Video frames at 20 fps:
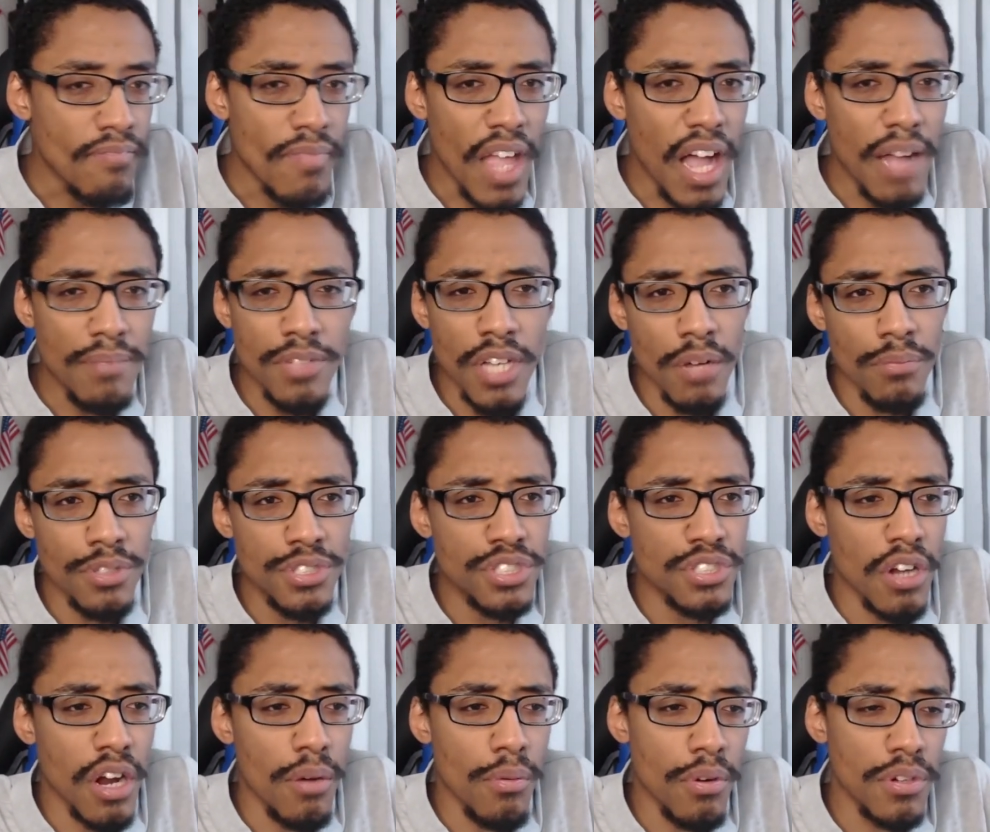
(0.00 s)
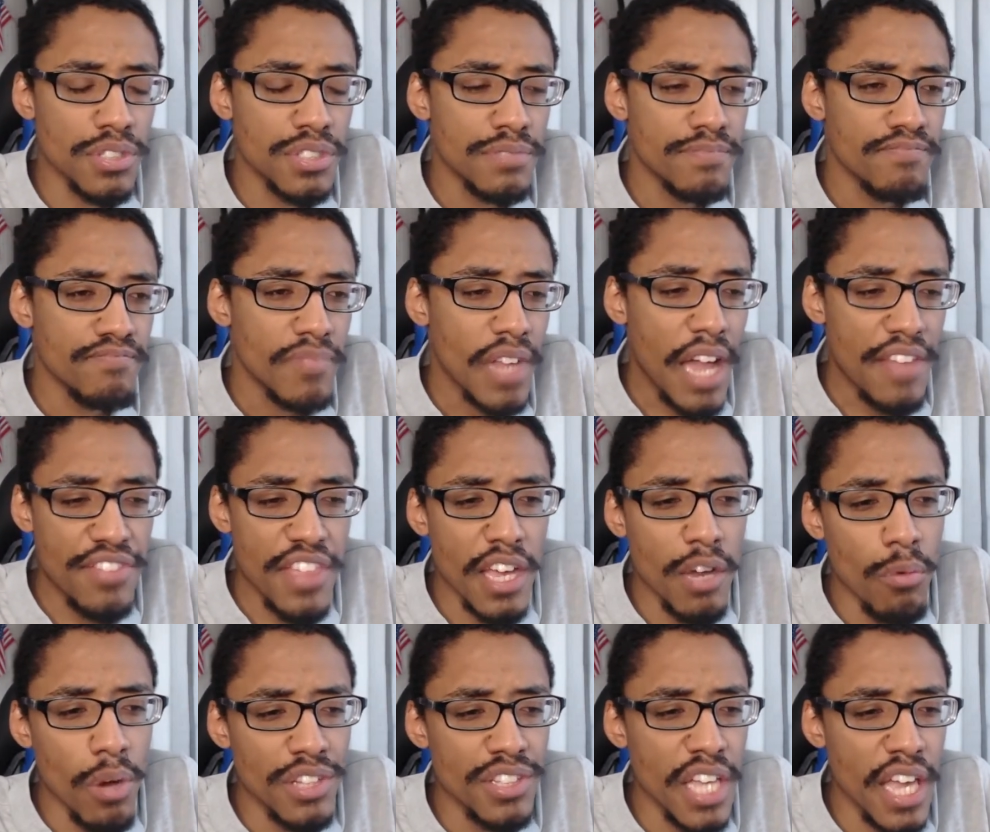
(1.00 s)
I'm done with Star Wars. I
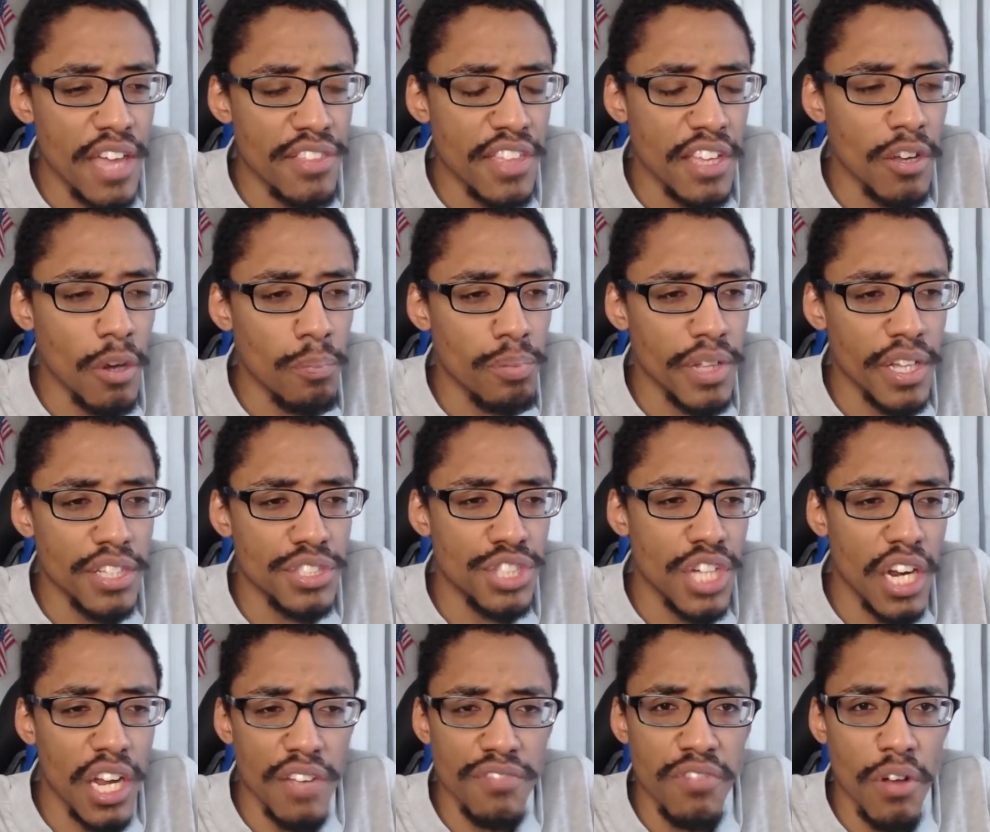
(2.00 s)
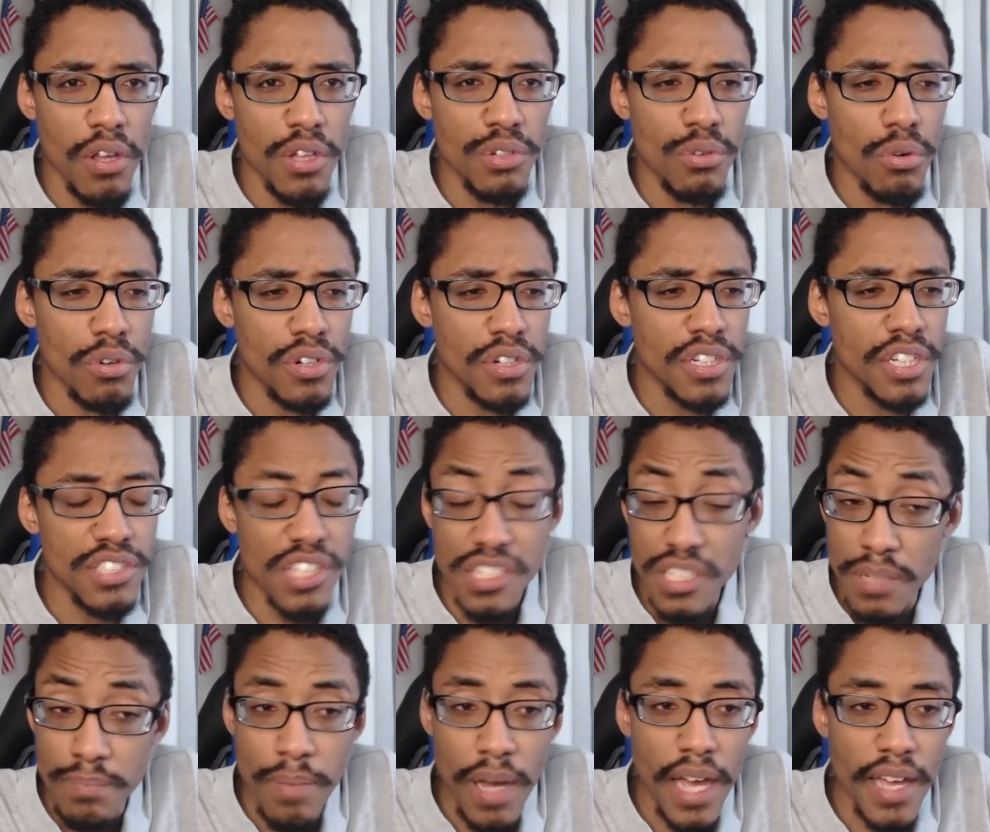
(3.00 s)
think one day I'll play Jedi Fallen Order because I
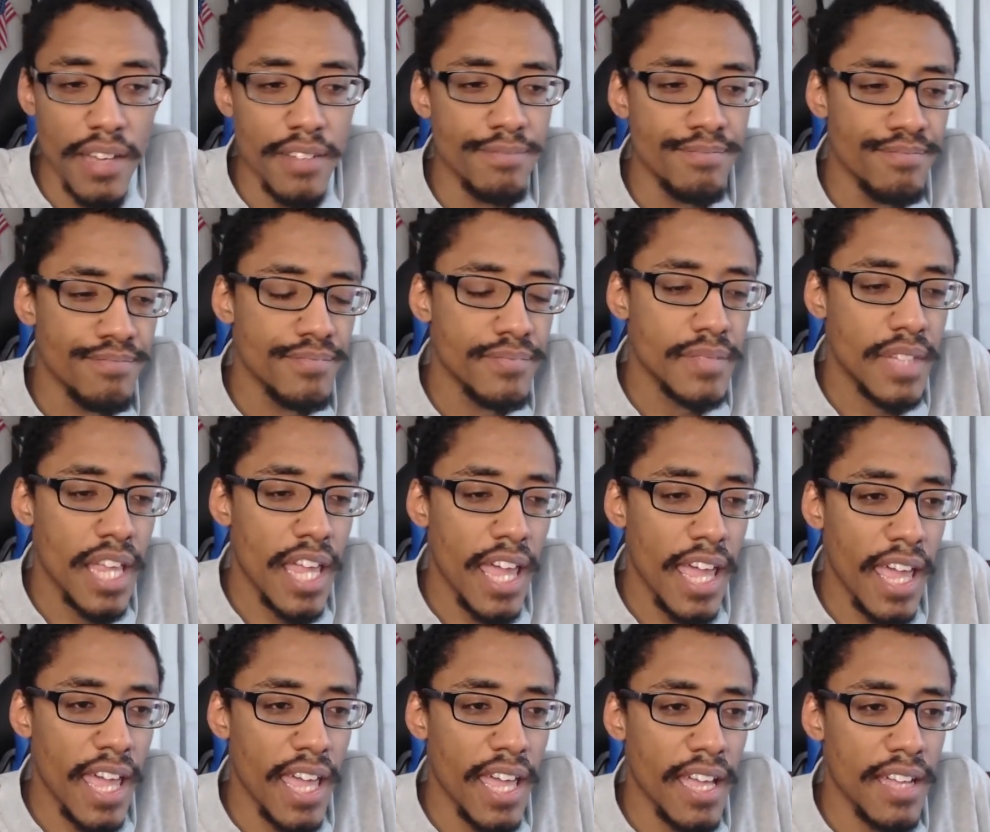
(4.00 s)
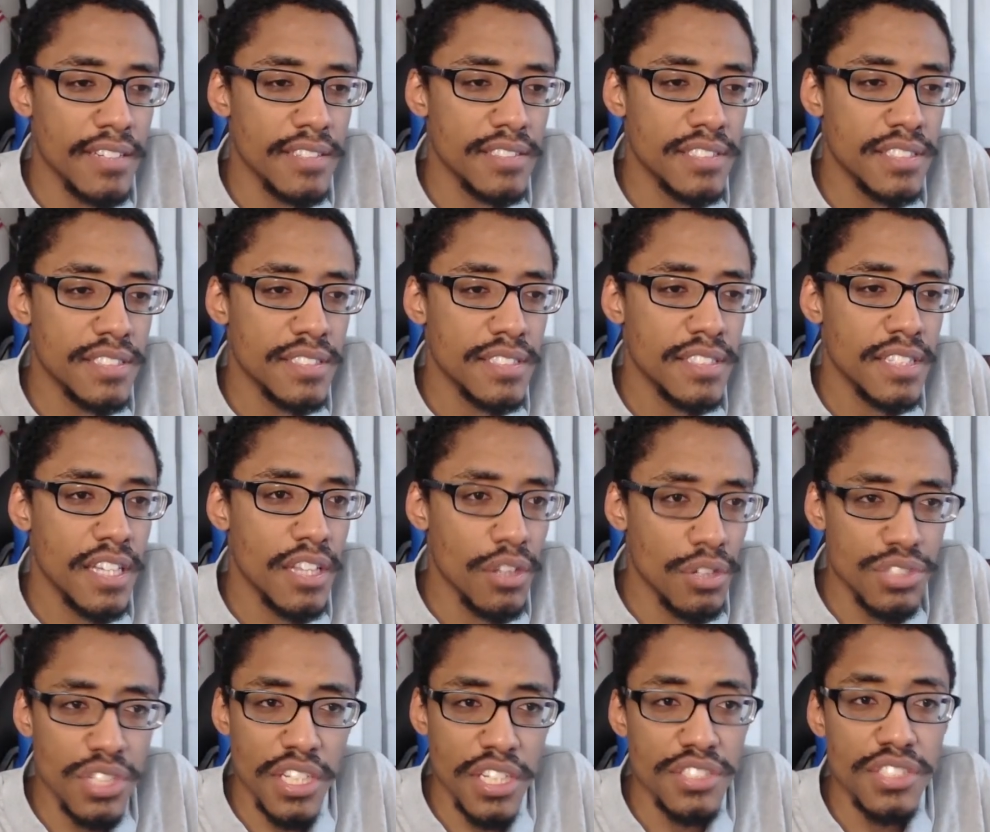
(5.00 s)
did buy it, and
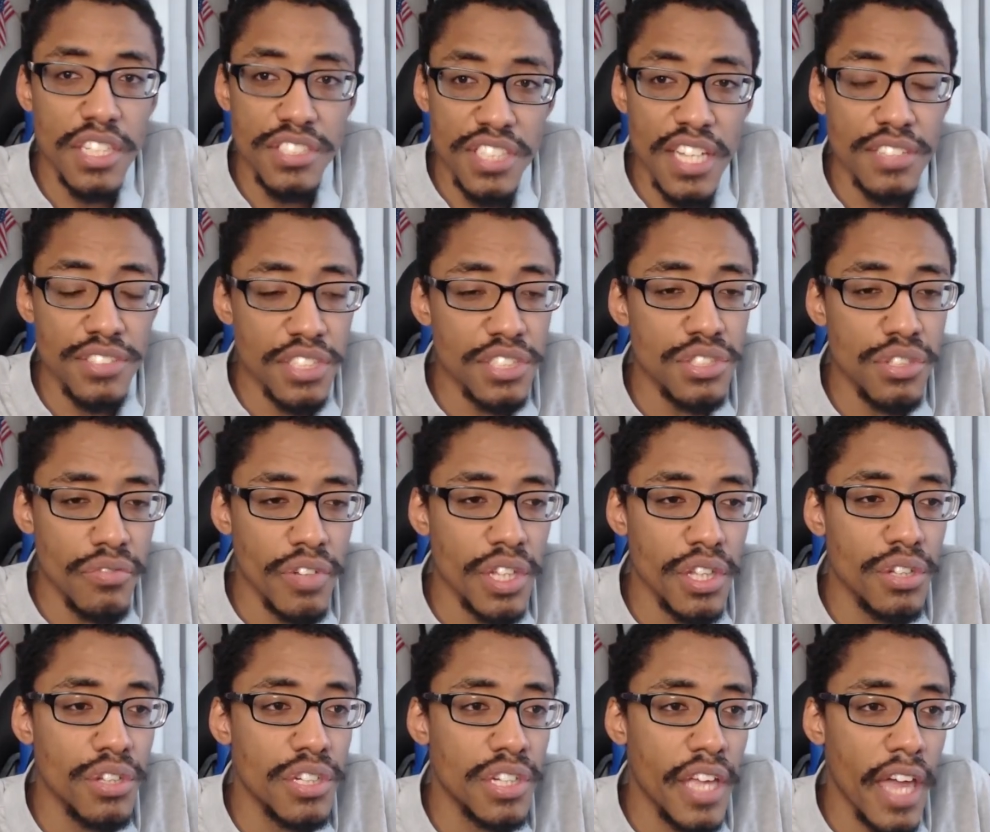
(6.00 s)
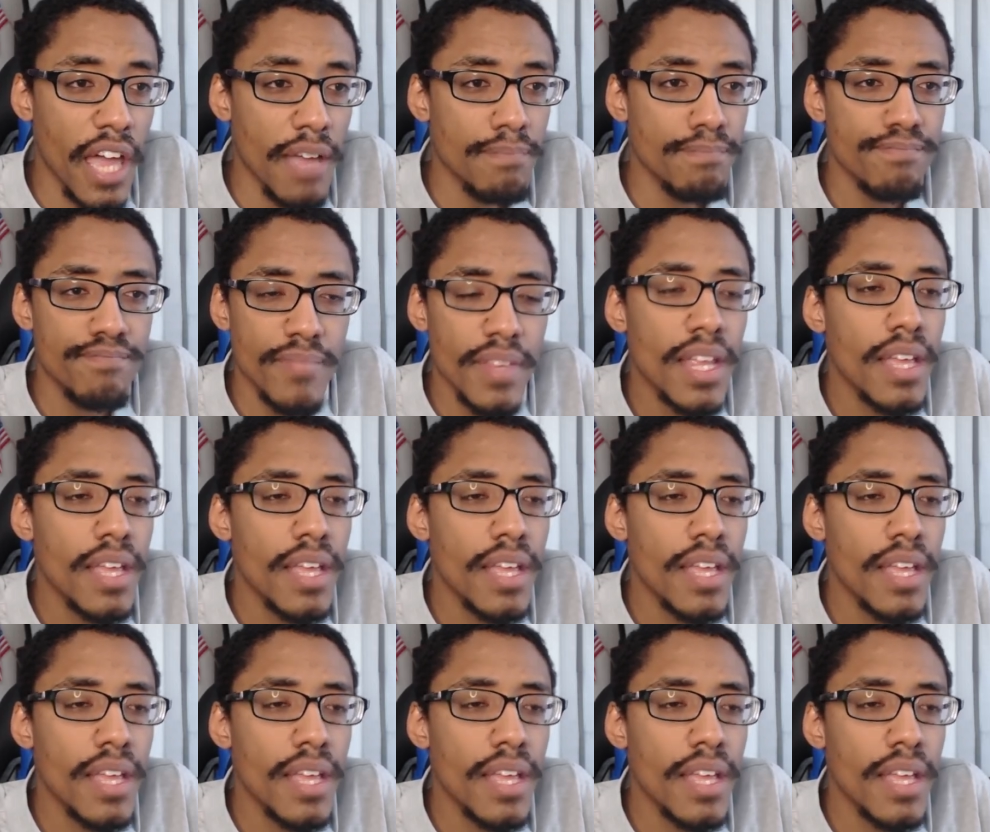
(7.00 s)
it sounds like it's a really good game.